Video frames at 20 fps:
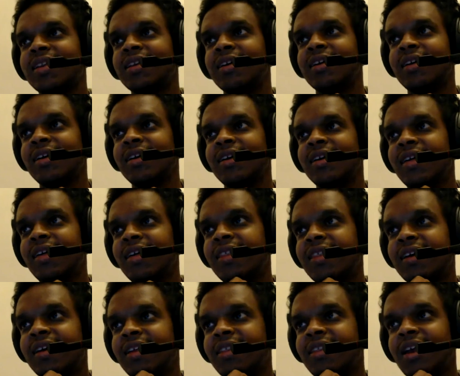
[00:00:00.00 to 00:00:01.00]
the
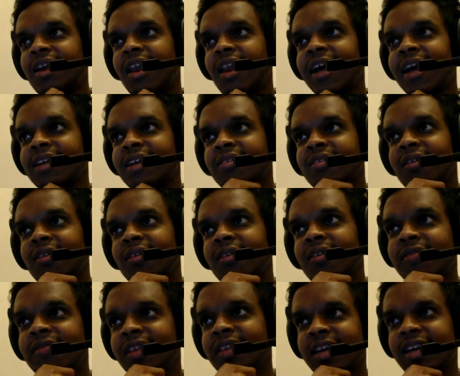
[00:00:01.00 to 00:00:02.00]
line to leave the
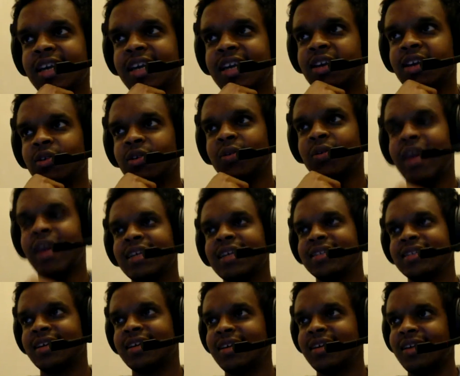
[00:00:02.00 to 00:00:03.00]
EU. That's
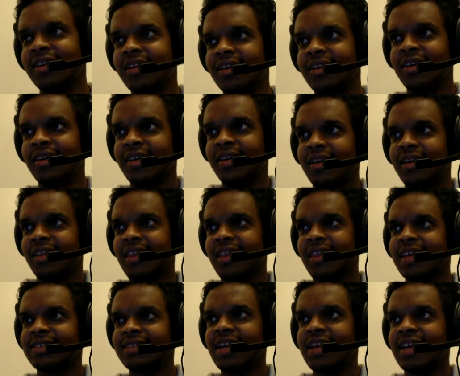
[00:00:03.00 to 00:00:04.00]
a
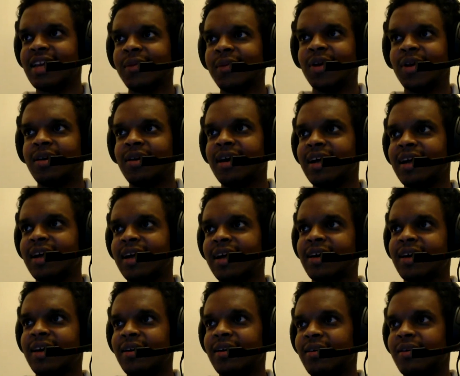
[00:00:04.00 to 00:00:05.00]
Lehman
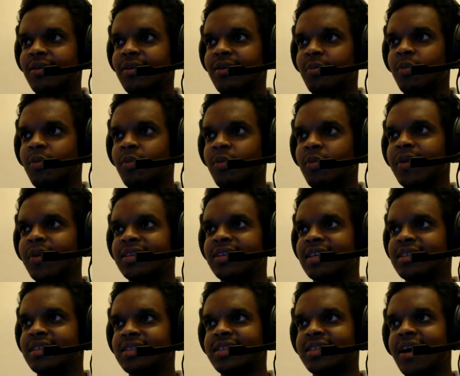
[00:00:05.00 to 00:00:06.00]
moment in
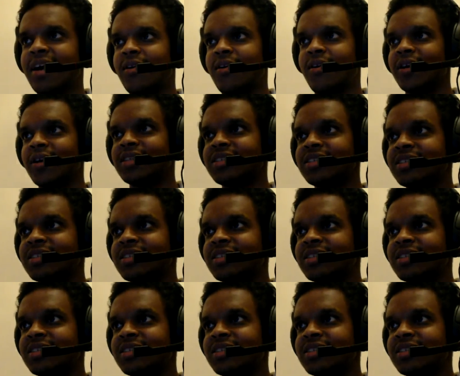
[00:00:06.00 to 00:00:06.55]
steroids.